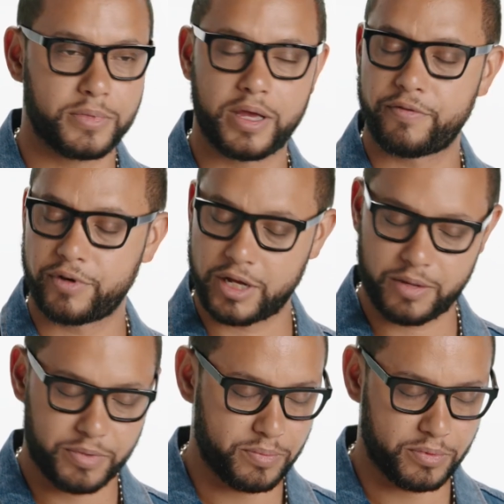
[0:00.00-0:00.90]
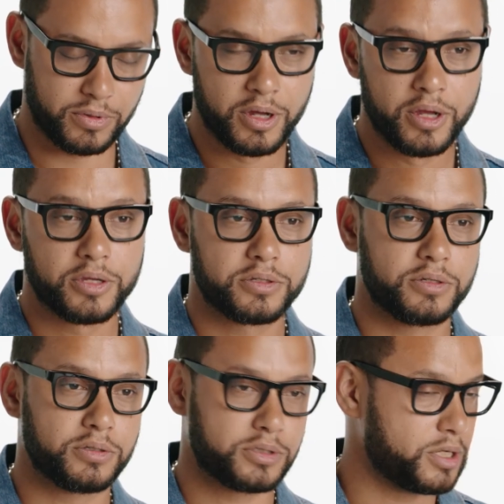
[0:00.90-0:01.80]
Everyday people.
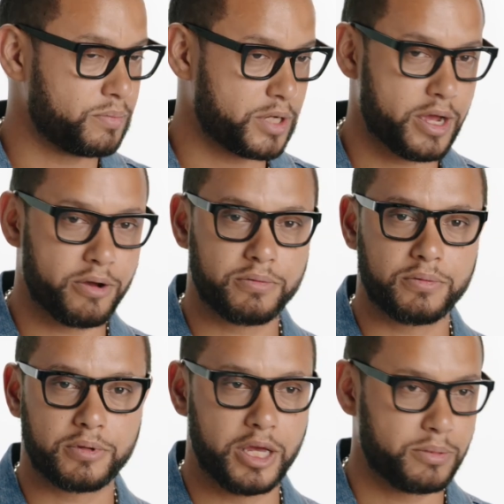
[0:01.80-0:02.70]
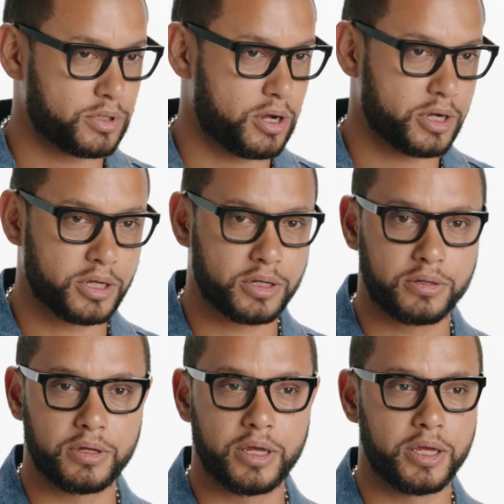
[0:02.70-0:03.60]
So sit them down, get them talking,
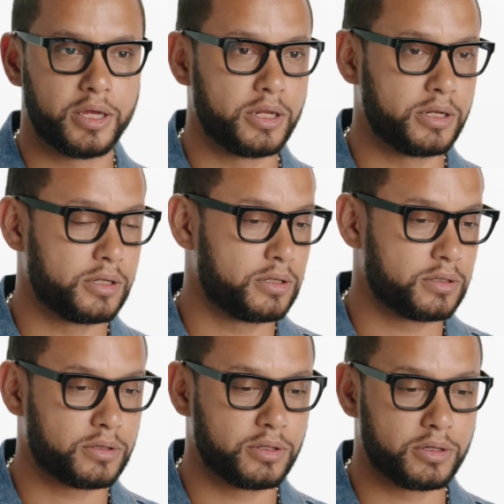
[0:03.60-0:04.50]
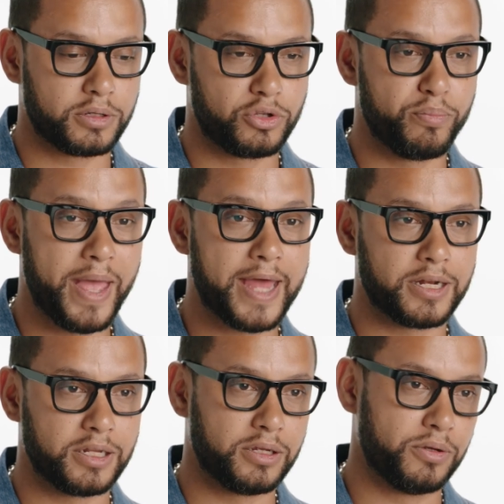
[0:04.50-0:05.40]
and the
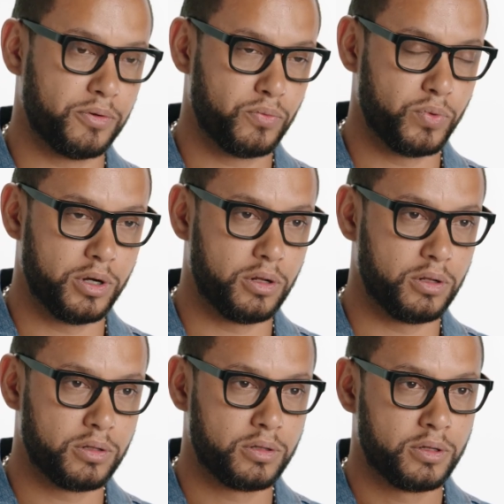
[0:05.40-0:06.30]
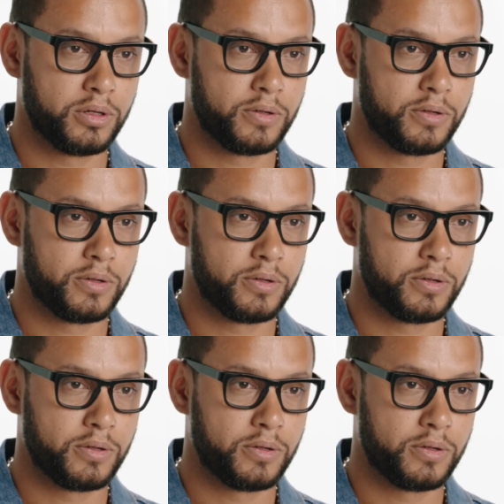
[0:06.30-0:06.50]
humanity will